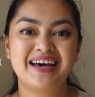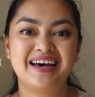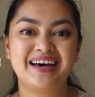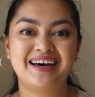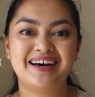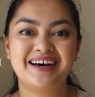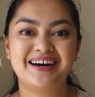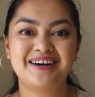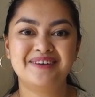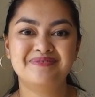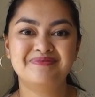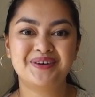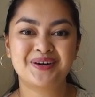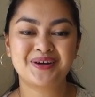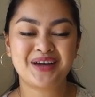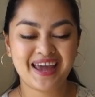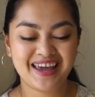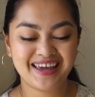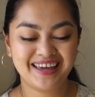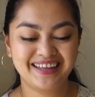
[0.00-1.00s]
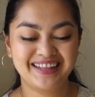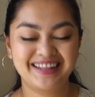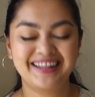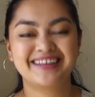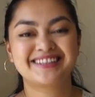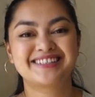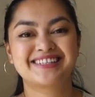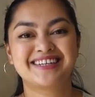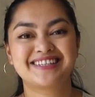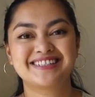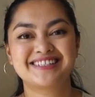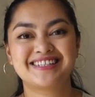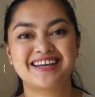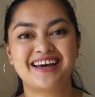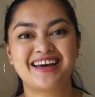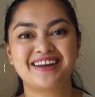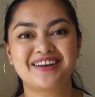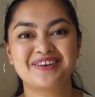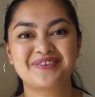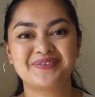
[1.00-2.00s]
Okay, let's get
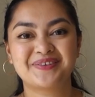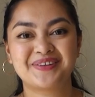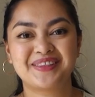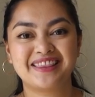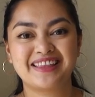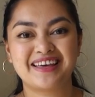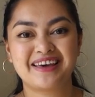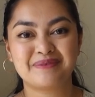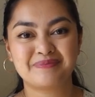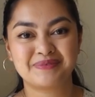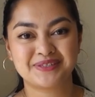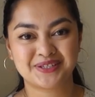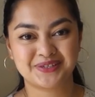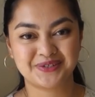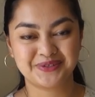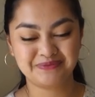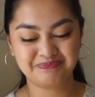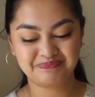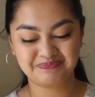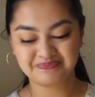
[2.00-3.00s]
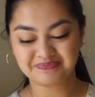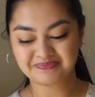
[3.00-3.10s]
started with the episode.